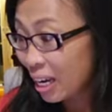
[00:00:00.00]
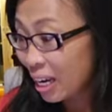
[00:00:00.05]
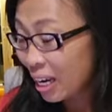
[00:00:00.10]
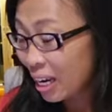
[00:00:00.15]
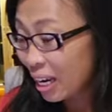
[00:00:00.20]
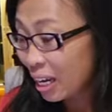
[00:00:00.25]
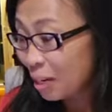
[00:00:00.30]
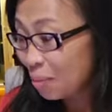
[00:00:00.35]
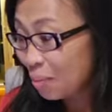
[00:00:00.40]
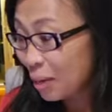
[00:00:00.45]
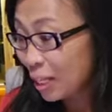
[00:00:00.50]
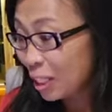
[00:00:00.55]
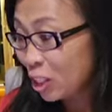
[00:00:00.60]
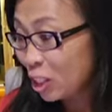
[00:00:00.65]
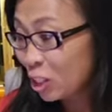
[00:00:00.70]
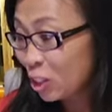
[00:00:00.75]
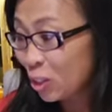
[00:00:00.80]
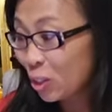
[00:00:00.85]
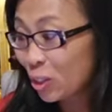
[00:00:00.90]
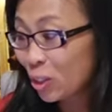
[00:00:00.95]
and make
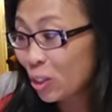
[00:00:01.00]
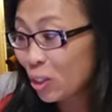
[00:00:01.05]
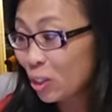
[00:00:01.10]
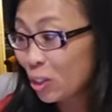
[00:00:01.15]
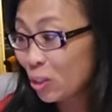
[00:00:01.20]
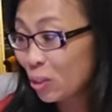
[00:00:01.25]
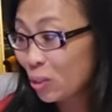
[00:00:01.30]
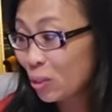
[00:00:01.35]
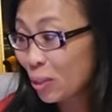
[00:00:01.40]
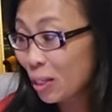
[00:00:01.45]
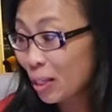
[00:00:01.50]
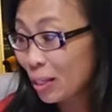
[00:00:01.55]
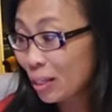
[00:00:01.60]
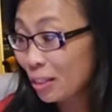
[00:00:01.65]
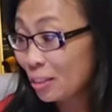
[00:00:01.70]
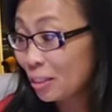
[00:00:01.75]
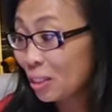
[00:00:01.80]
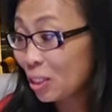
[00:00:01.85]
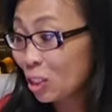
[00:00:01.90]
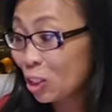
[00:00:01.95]
sure you
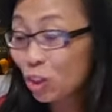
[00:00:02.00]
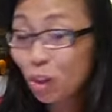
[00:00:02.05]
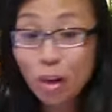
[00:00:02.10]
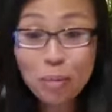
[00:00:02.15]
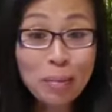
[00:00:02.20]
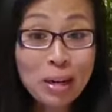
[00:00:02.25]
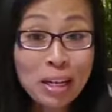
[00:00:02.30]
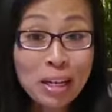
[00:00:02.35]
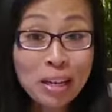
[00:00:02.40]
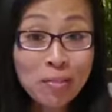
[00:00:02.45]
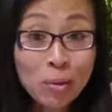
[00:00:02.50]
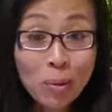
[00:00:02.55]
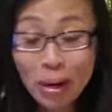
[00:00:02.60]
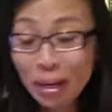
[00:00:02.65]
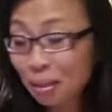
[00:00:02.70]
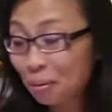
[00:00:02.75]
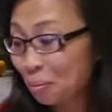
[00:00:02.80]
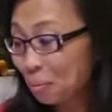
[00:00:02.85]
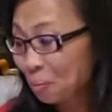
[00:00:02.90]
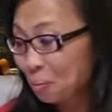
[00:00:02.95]
join my giveaway.